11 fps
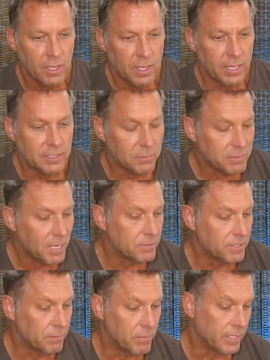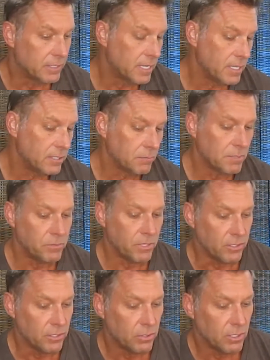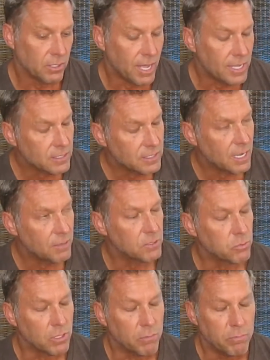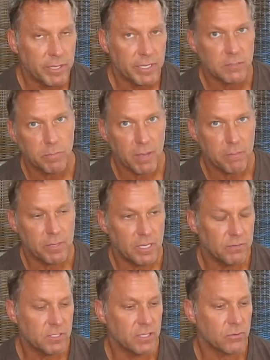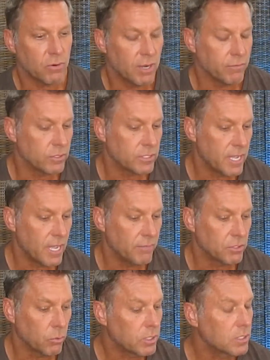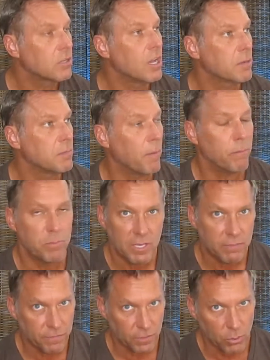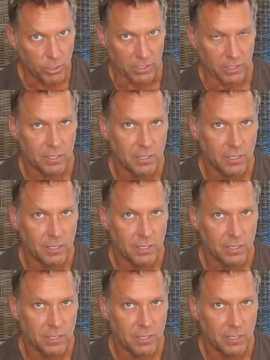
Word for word: And sometimes it makes sense, sometimes you can do it. Lots of times it's one of the biggest pet peeves that travelers have. So we're going to talk about being floated